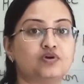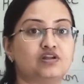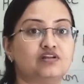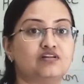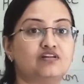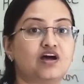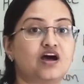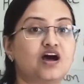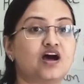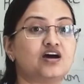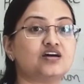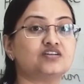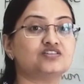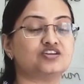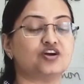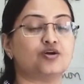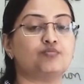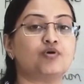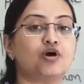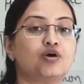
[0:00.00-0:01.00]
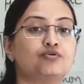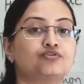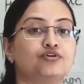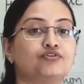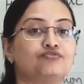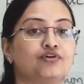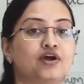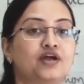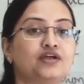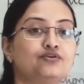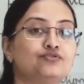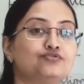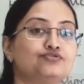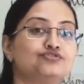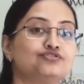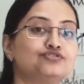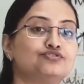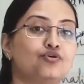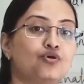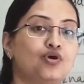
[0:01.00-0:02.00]
large amount of
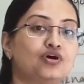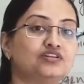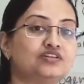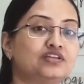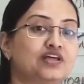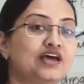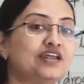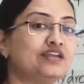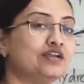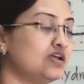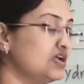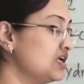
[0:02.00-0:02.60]
hydrogen on their